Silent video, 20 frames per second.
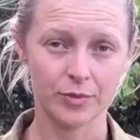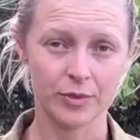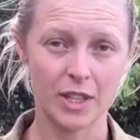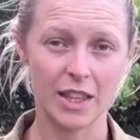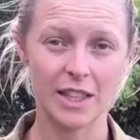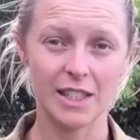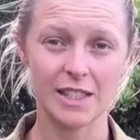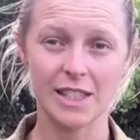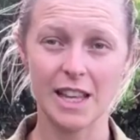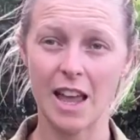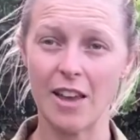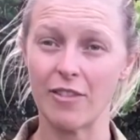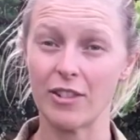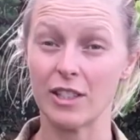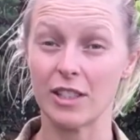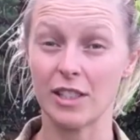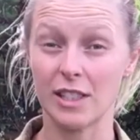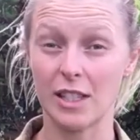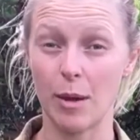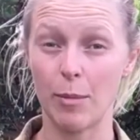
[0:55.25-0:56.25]
Now, there's a heavy
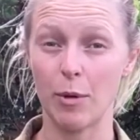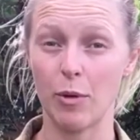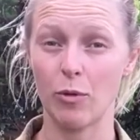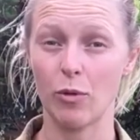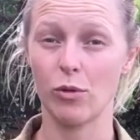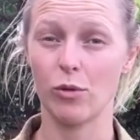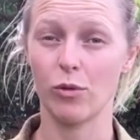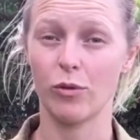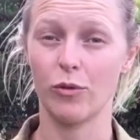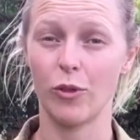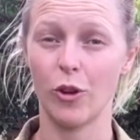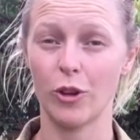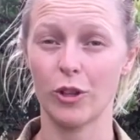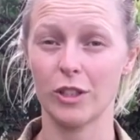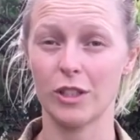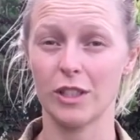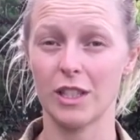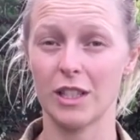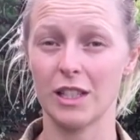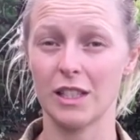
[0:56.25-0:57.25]
semi-rural
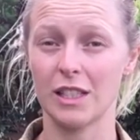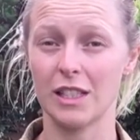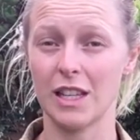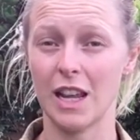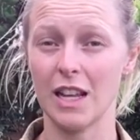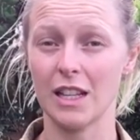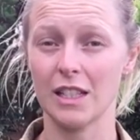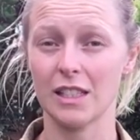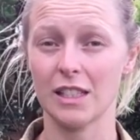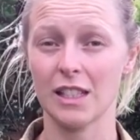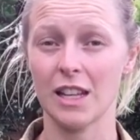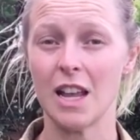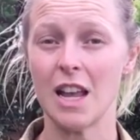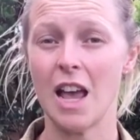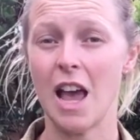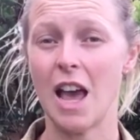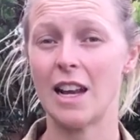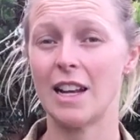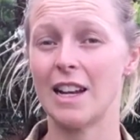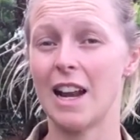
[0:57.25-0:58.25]
focus to this text
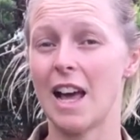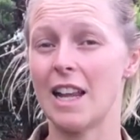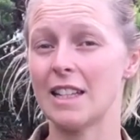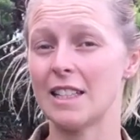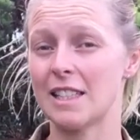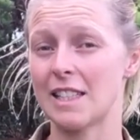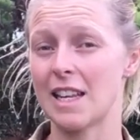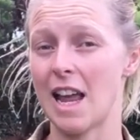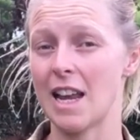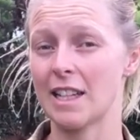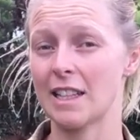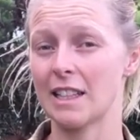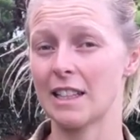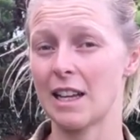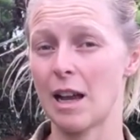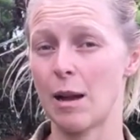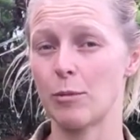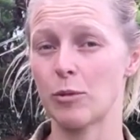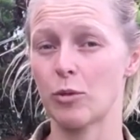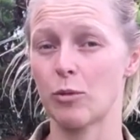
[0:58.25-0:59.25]
and an understanding that
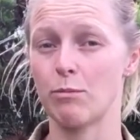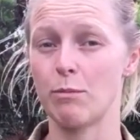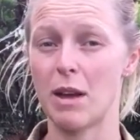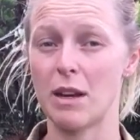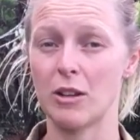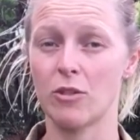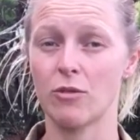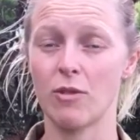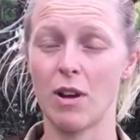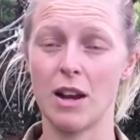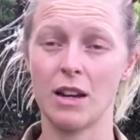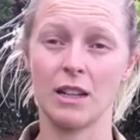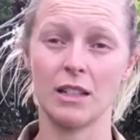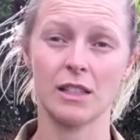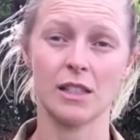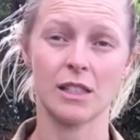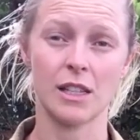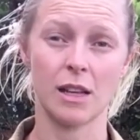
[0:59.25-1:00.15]
comes from Mediterranean